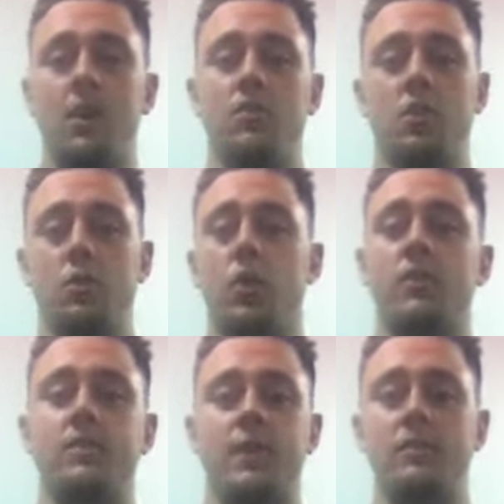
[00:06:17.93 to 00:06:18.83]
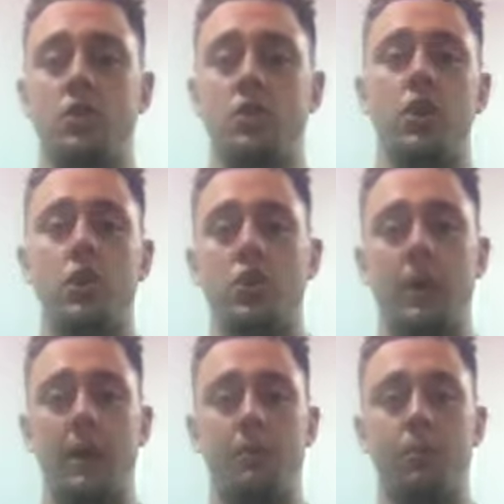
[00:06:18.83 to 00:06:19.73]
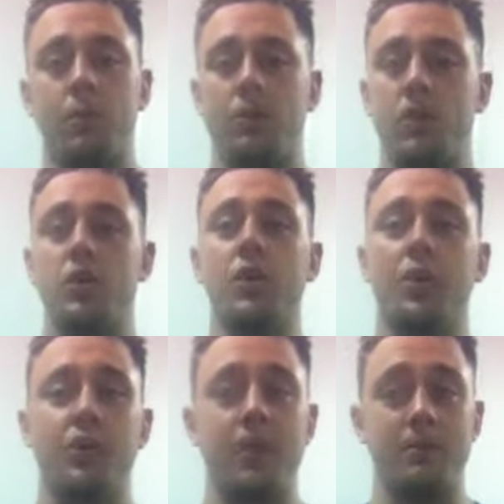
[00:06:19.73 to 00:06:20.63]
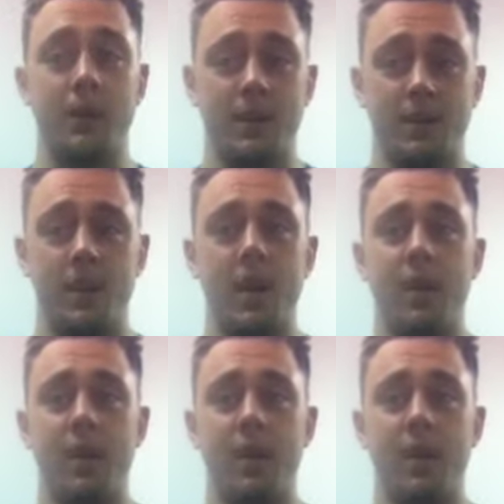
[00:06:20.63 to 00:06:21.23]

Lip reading: So work sets that you know you're capable of. So you've got 3 minutes.